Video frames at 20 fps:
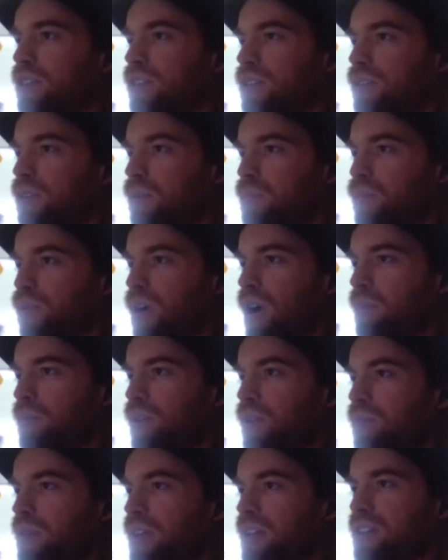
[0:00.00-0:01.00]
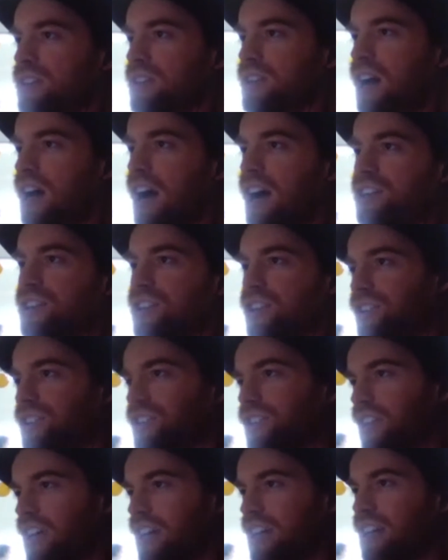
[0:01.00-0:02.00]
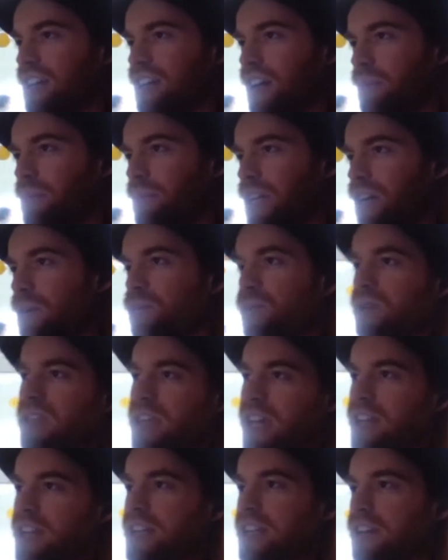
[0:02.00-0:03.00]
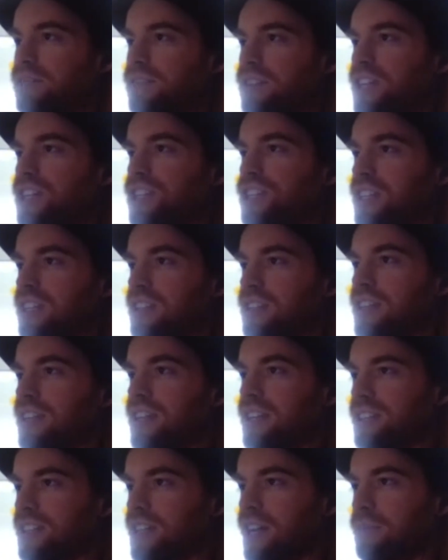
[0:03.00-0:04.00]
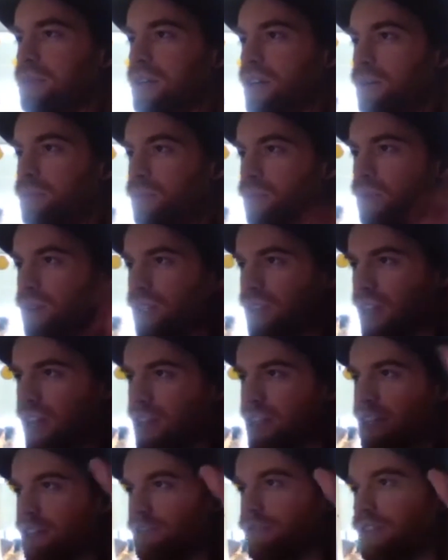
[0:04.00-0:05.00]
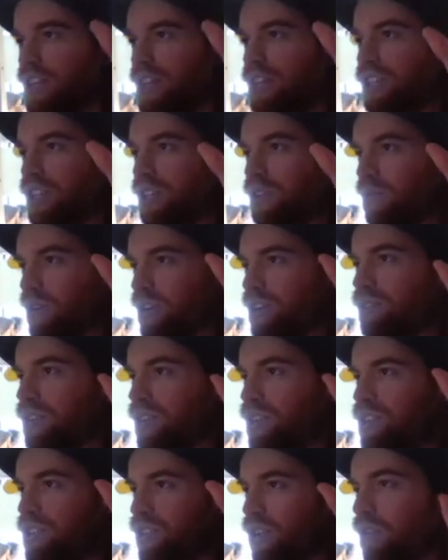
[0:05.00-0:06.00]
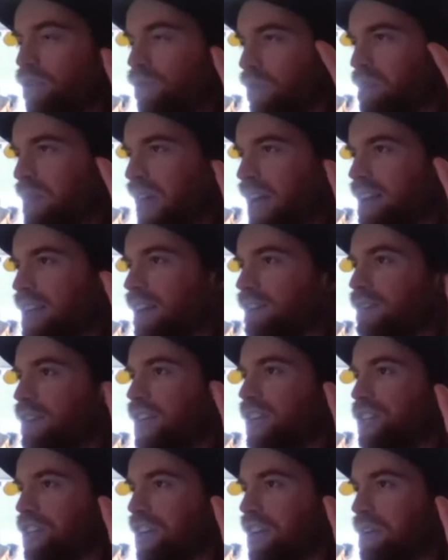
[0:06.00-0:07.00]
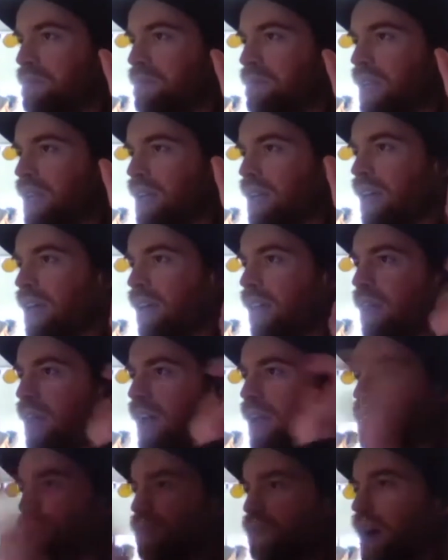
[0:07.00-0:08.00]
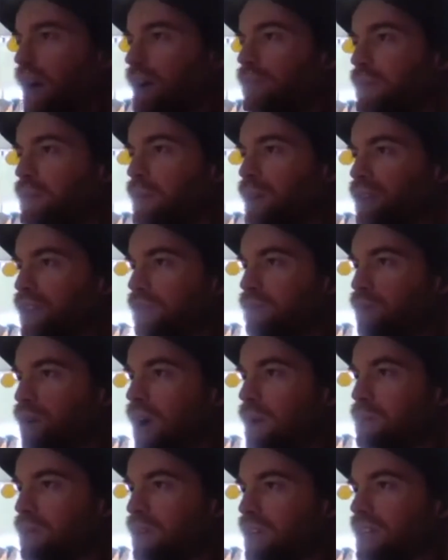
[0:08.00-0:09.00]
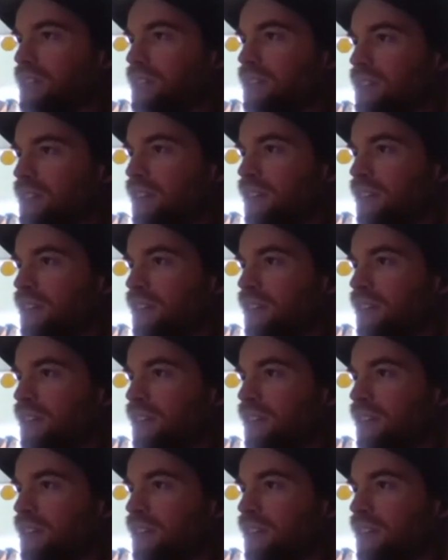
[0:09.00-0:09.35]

the problem is not just, like, coming up with a definition, it's coming up with a definition where you can start from that definition, then derive a bunch of properties,